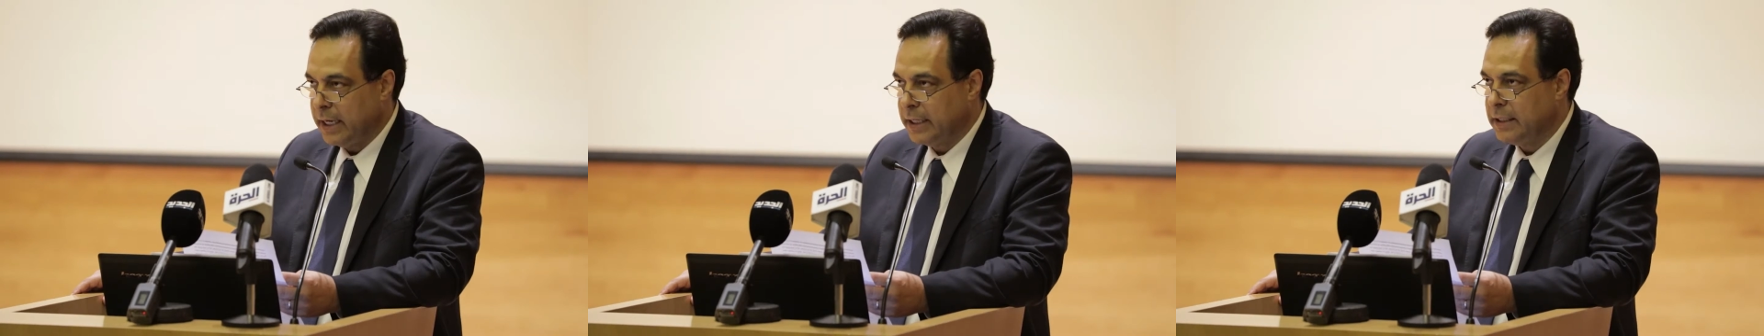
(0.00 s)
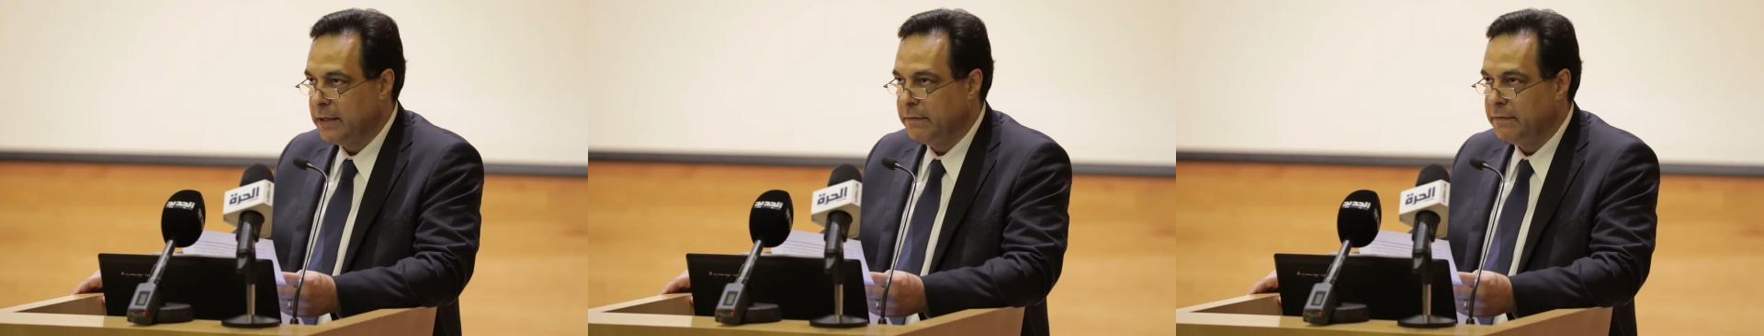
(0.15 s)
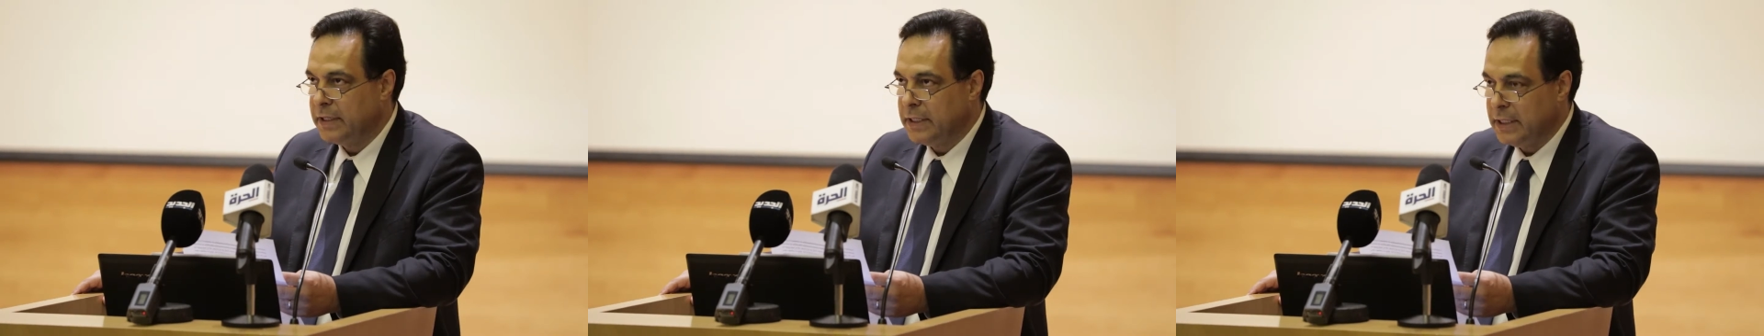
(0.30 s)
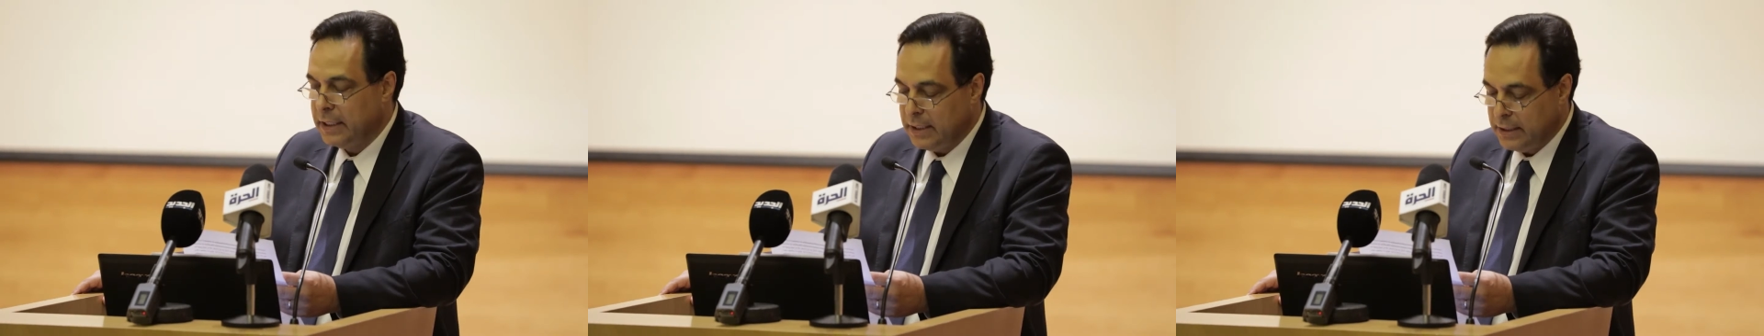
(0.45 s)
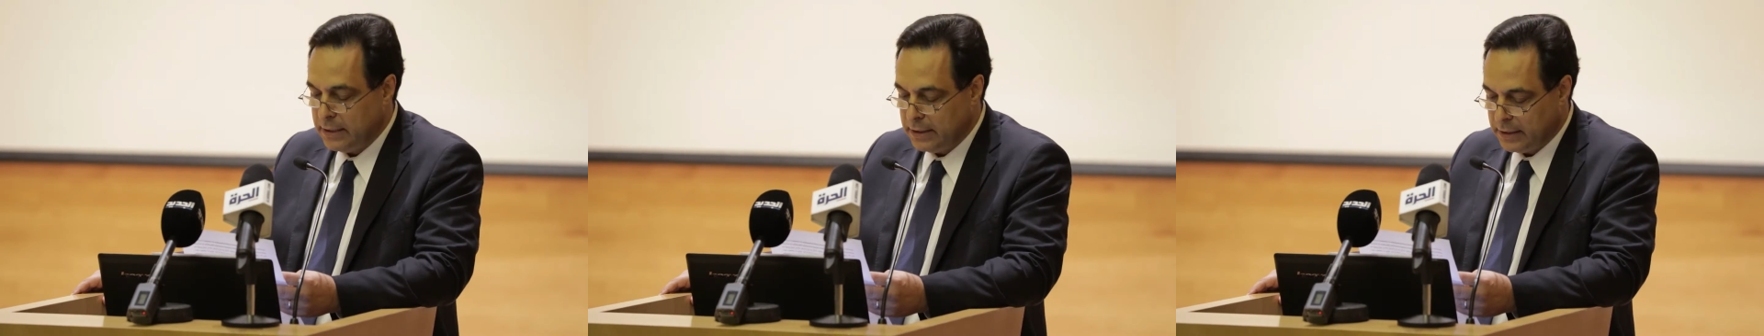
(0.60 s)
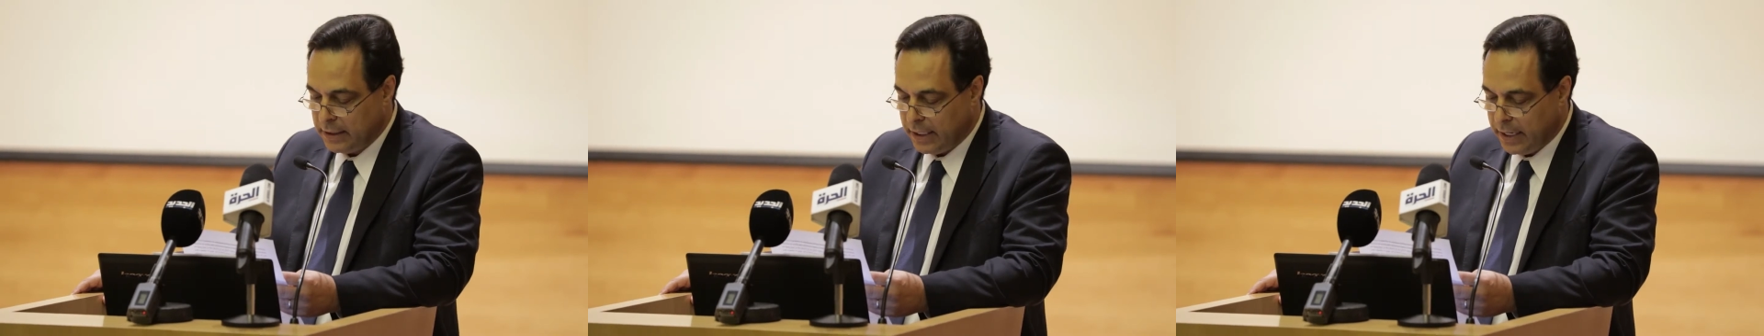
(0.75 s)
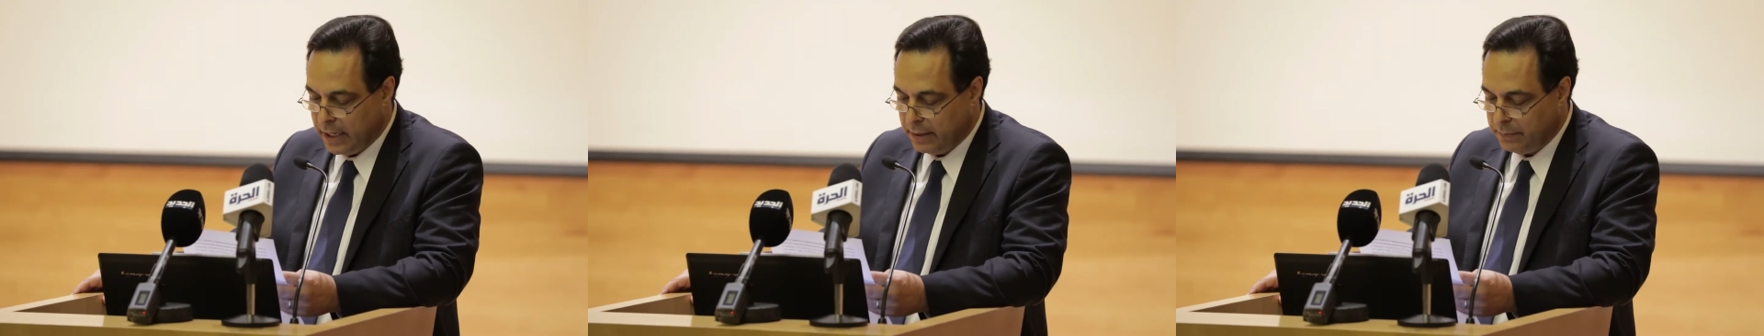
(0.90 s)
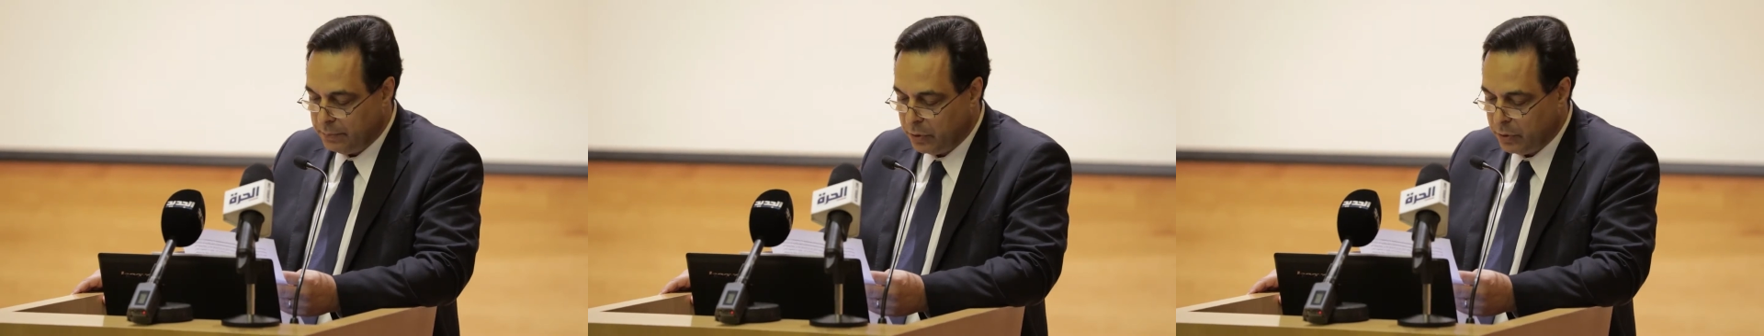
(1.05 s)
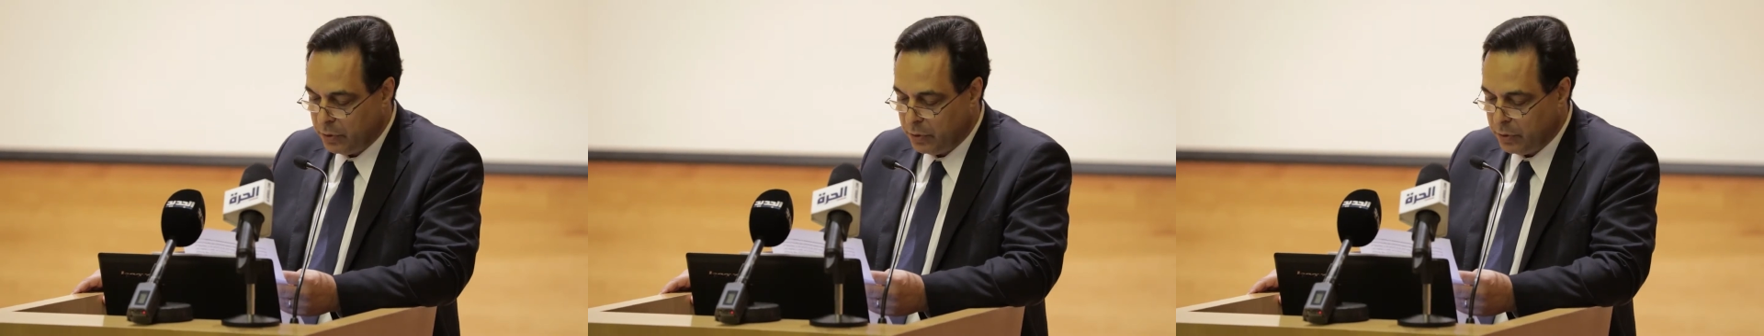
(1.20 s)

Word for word: activities, and